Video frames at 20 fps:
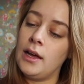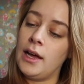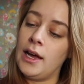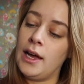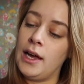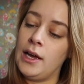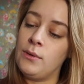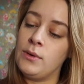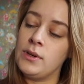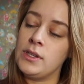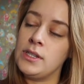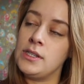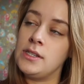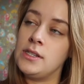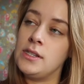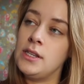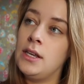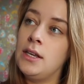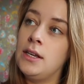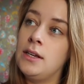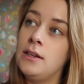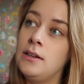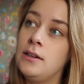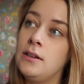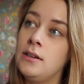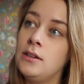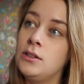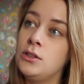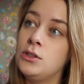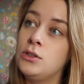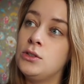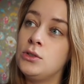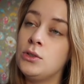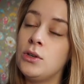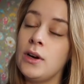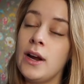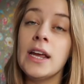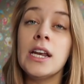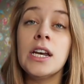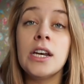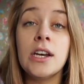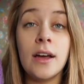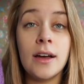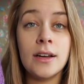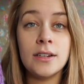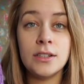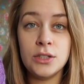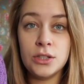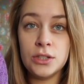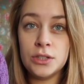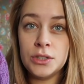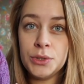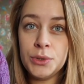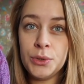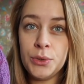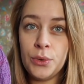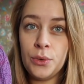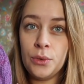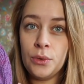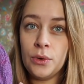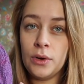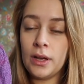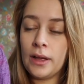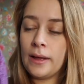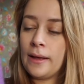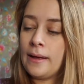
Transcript: was trying not to